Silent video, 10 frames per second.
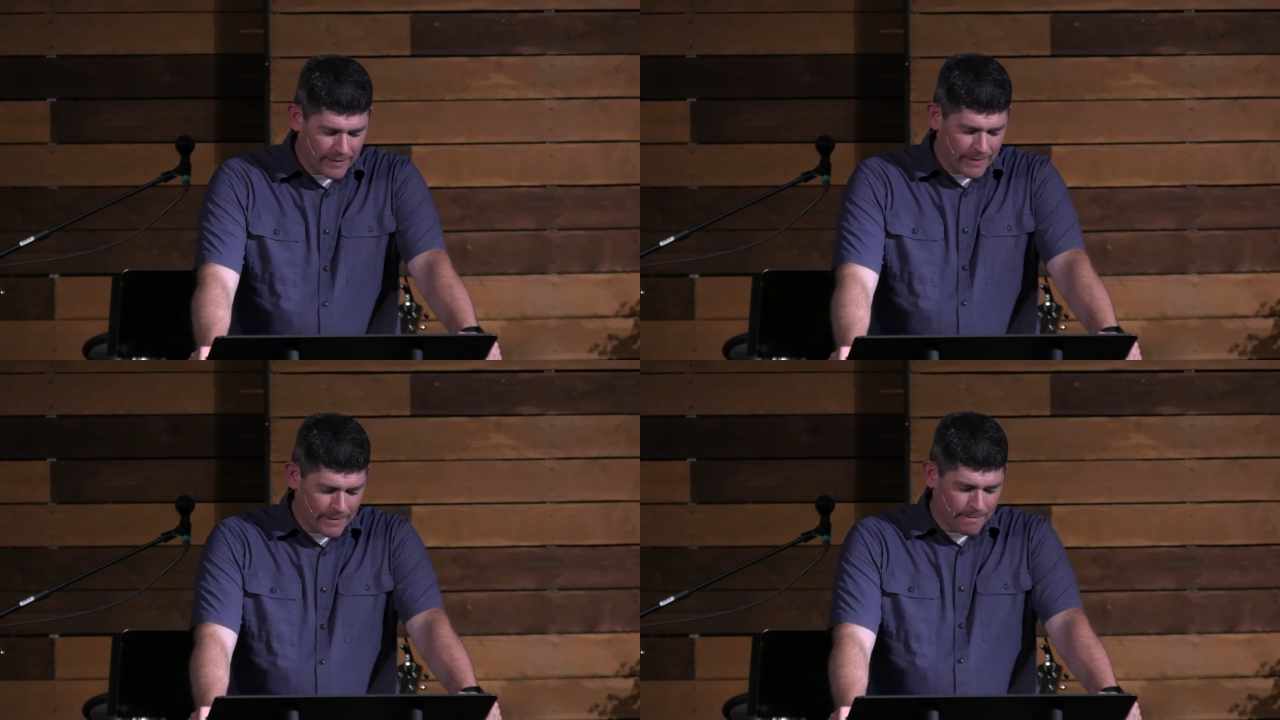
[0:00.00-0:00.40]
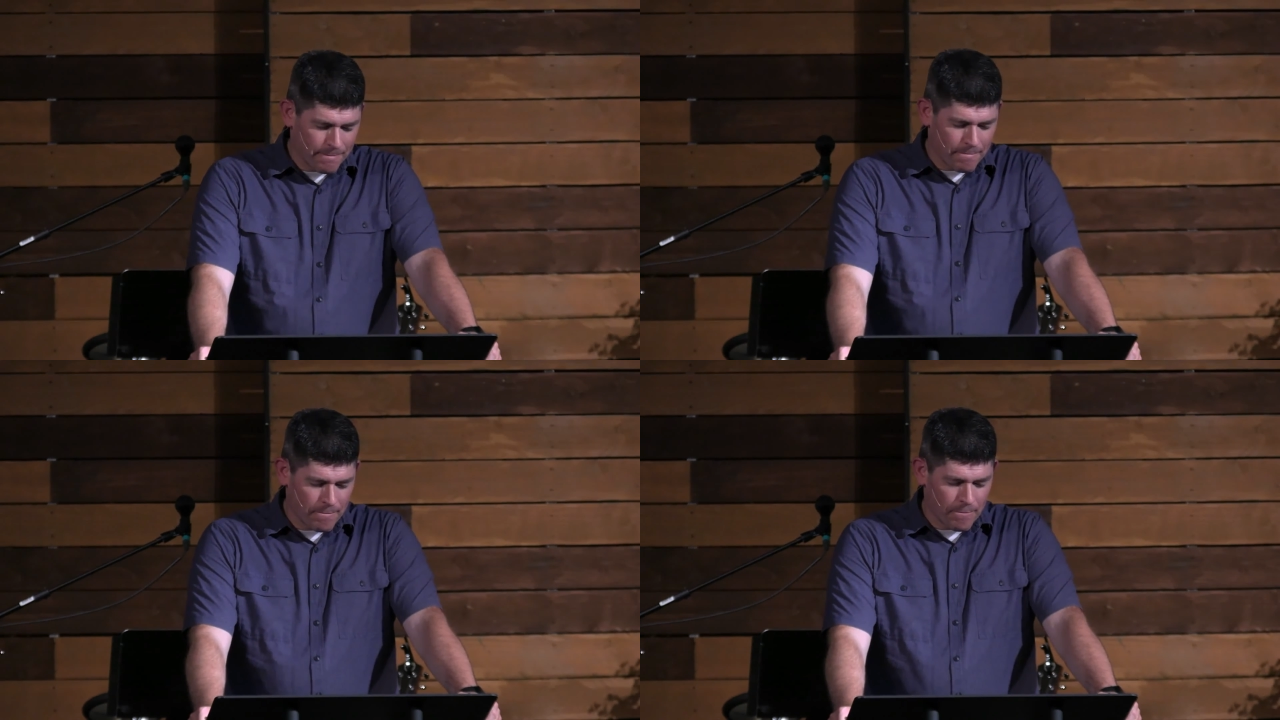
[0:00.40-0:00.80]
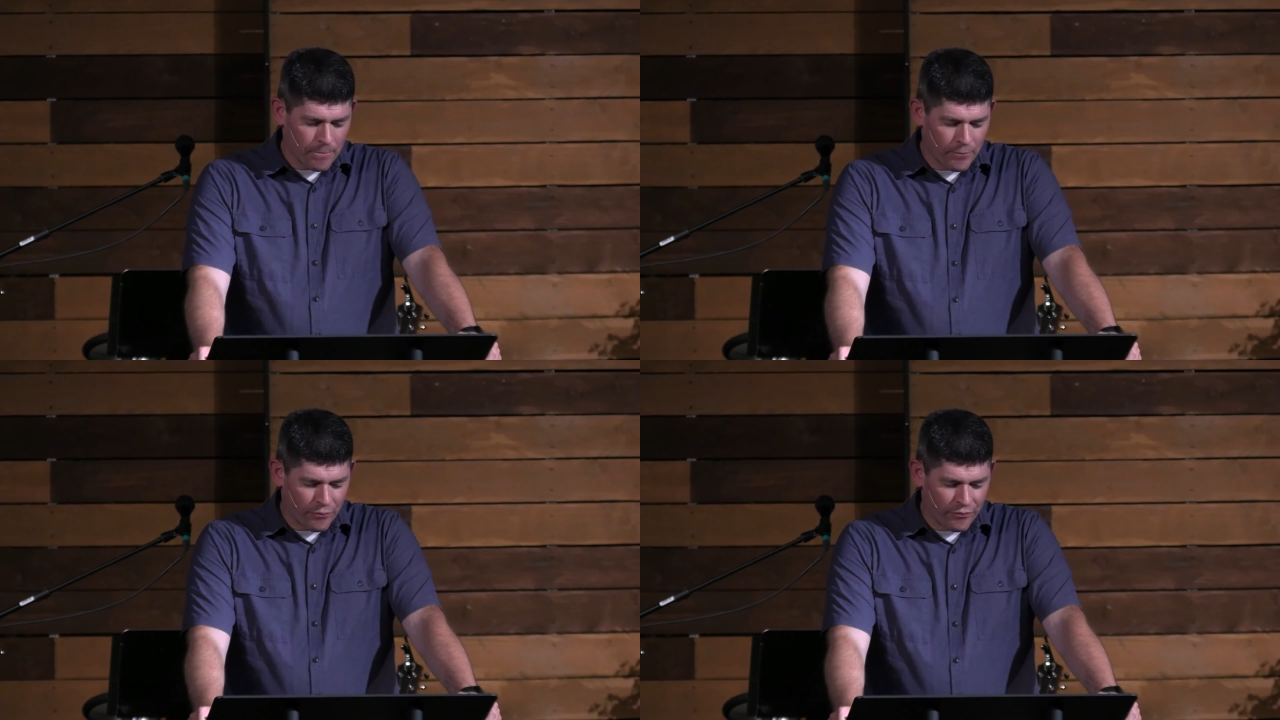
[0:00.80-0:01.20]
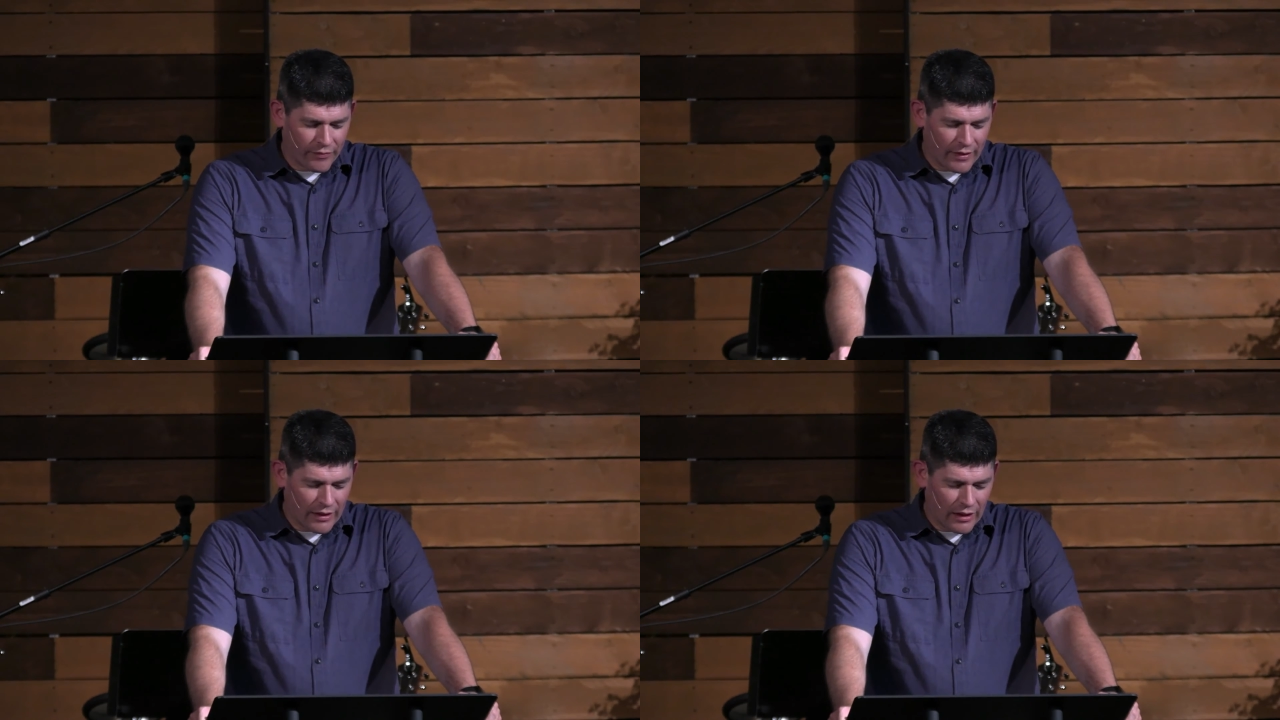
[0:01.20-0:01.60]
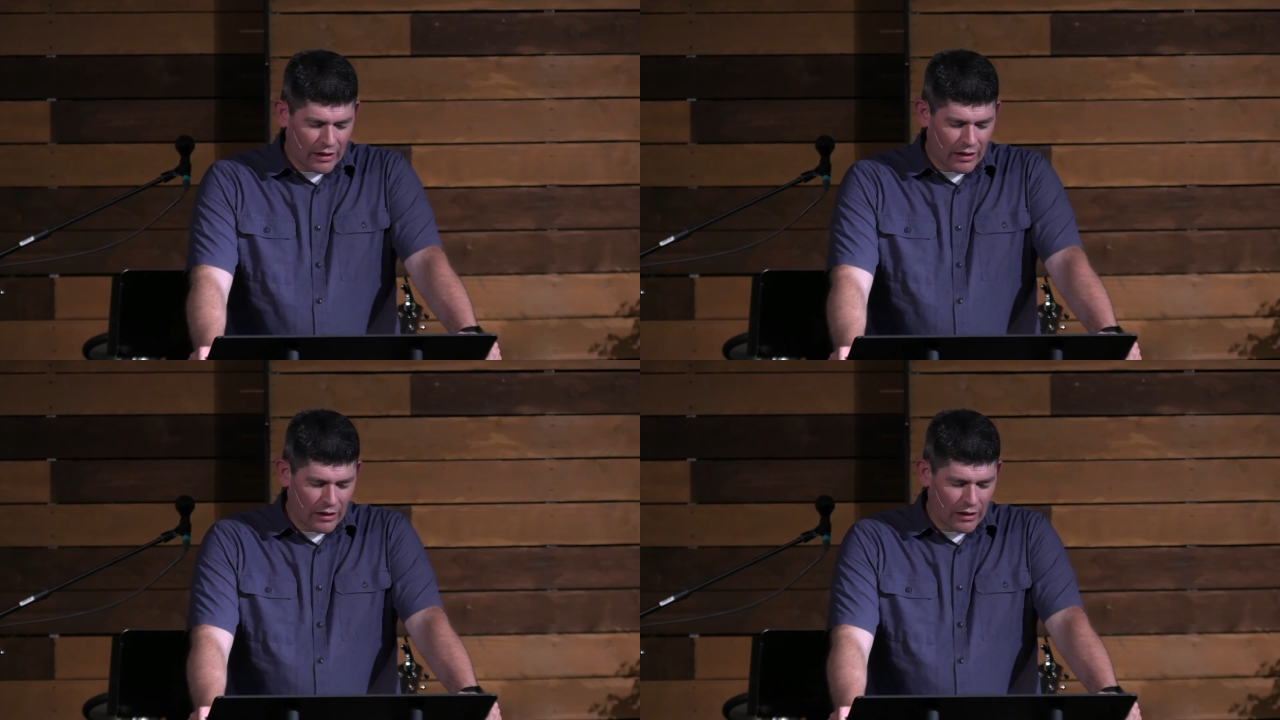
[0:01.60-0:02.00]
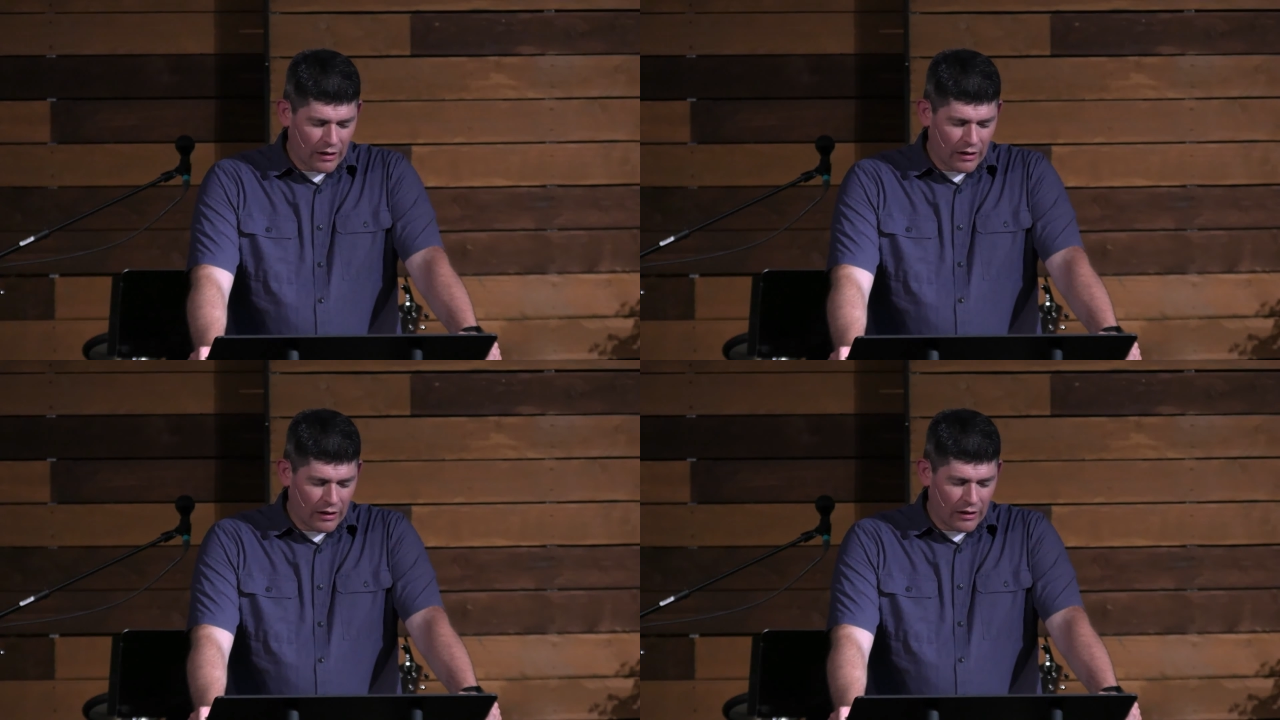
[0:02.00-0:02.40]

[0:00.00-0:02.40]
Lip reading: (silence)